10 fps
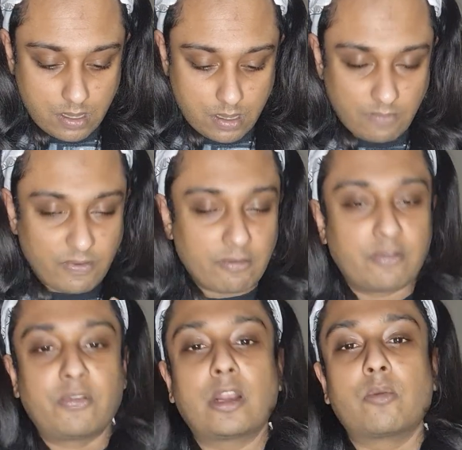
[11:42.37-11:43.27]
I'm very
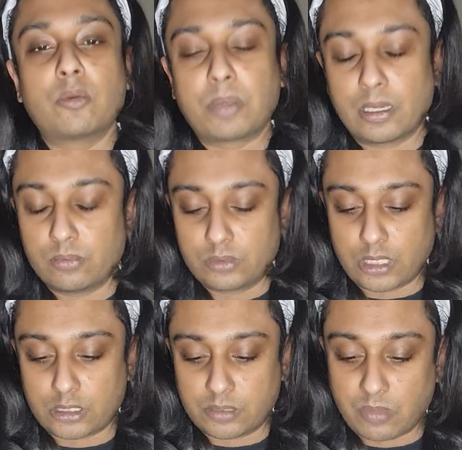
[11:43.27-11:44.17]
funny with people
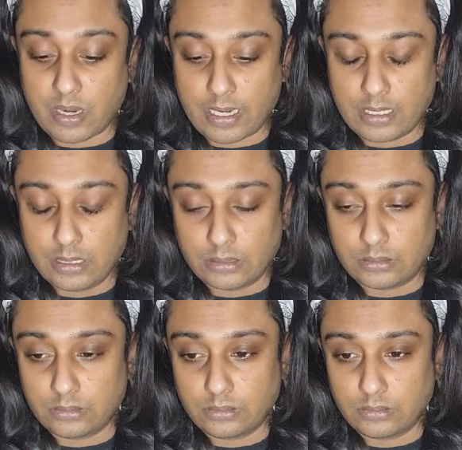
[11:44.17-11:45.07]
touching my hair.
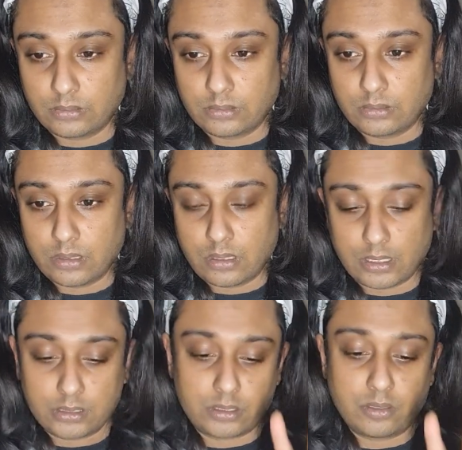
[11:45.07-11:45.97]

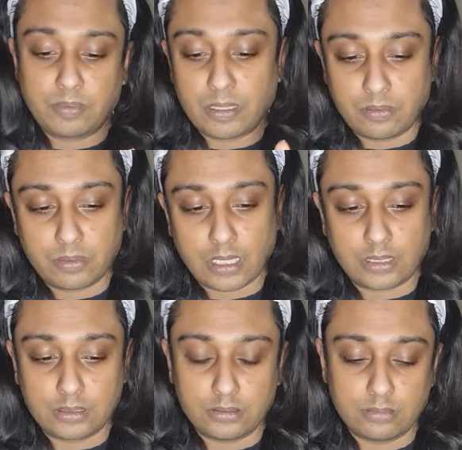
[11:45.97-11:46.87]
There's 2 people that
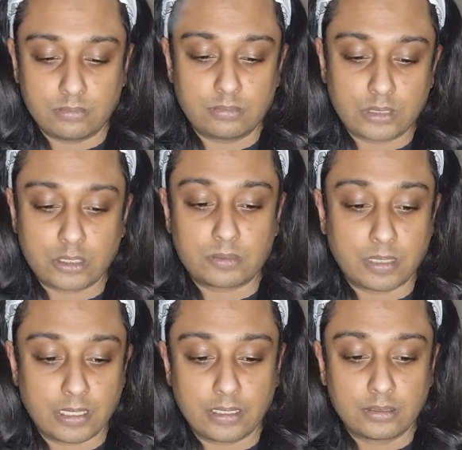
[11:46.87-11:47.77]
can touch my
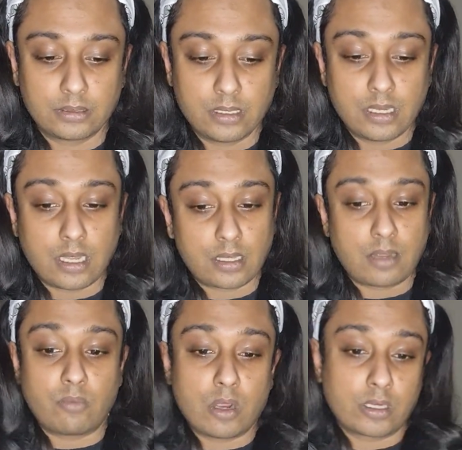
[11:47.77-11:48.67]
hair, and they
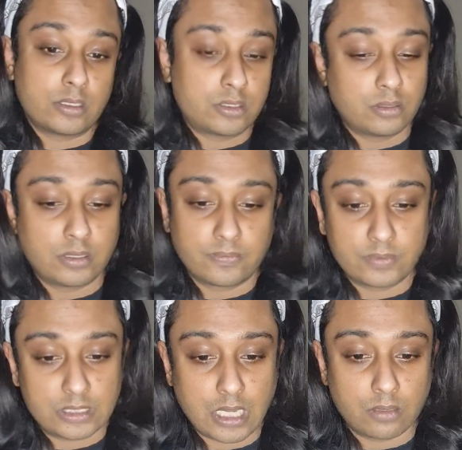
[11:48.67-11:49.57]
work in 2
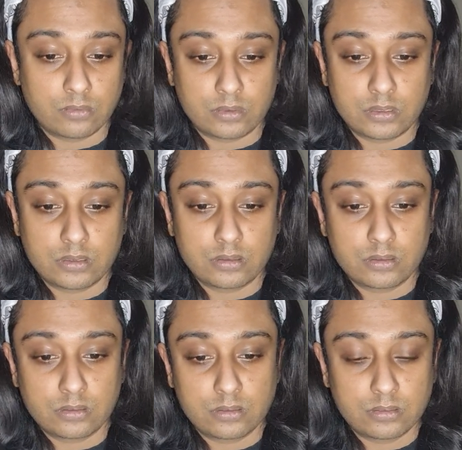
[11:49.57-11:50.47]
different salons.
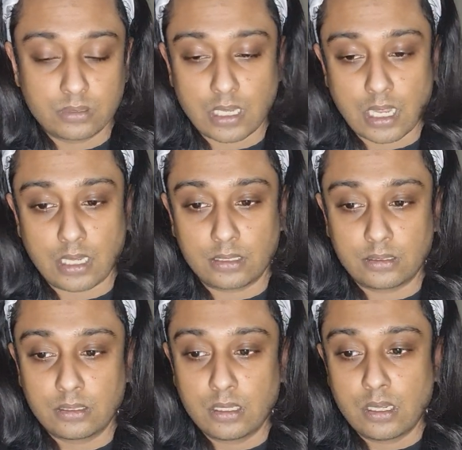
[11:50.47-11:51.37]

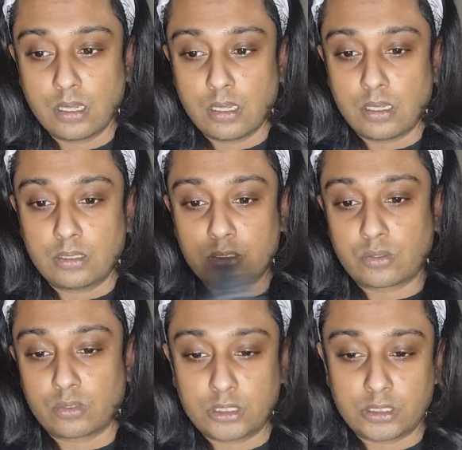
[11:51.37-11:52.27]
And the
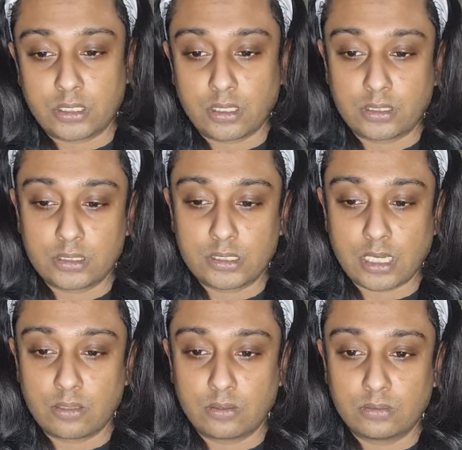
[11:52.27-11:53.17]
Scottish Turkish
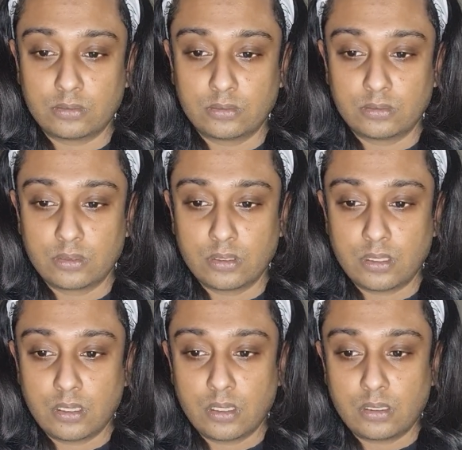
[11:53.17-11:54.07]
salon
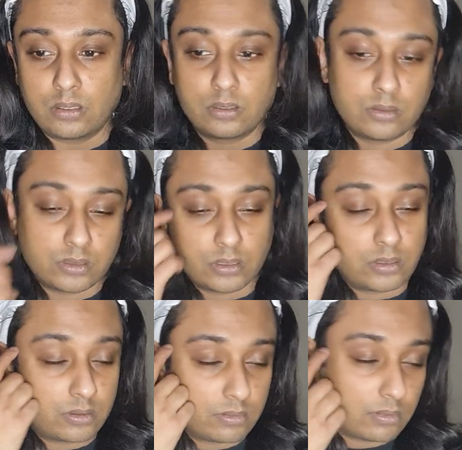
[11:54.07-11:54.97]
used to
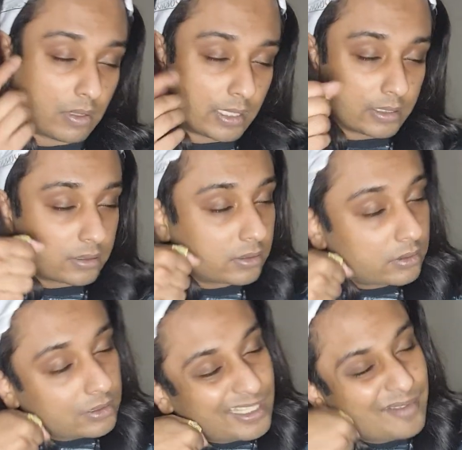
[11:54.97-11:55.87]
like
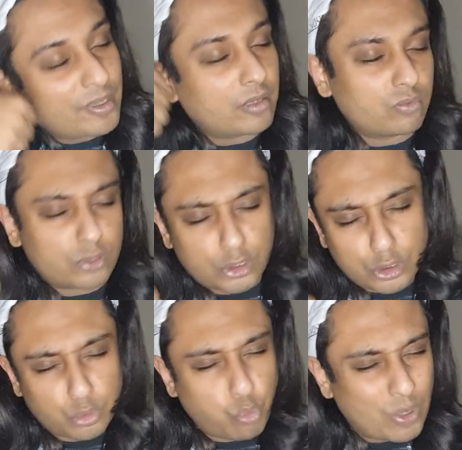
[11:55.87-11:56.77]
give me a
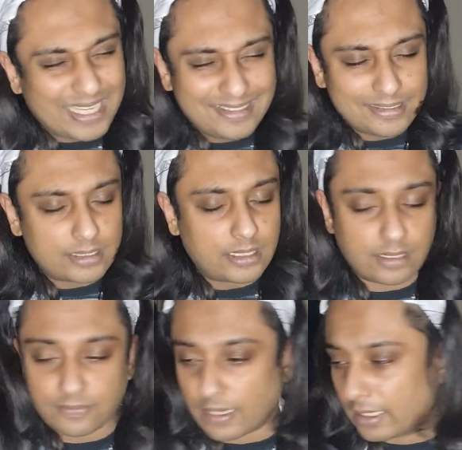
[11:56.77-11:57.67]
sweet
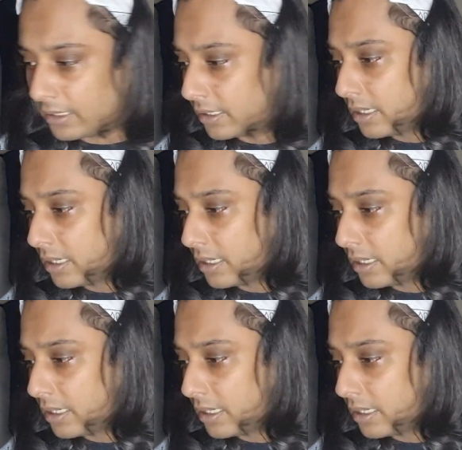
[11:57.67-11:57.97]
sick fade,